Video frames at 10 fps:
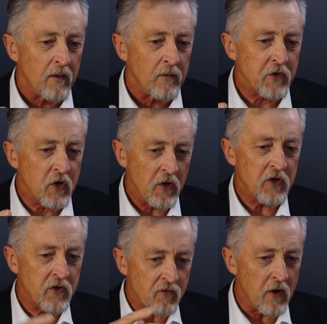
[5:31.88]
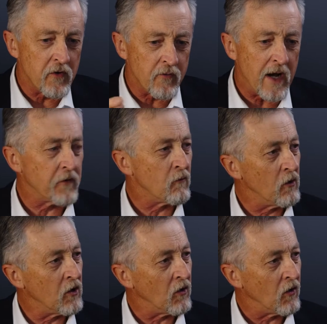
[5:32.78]
the church has grown around the
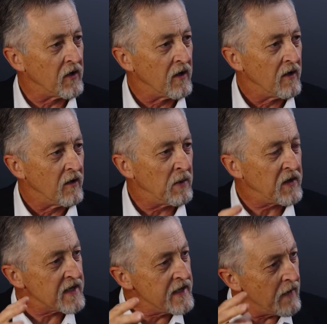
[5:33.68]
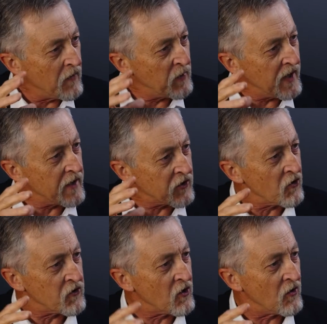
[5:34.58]
world, but there's never been a
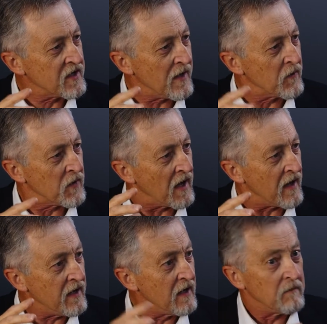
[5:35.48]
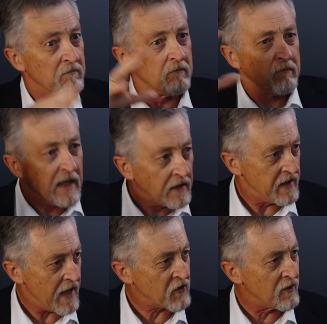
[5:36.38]
Church of God Seventh day
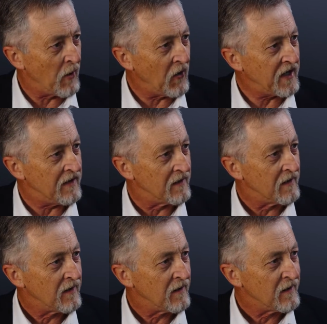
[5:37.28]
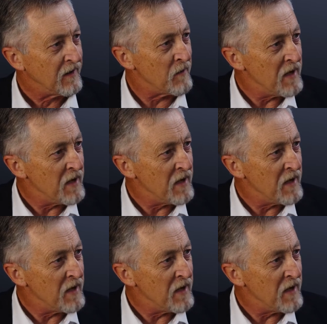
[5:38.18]
international body. The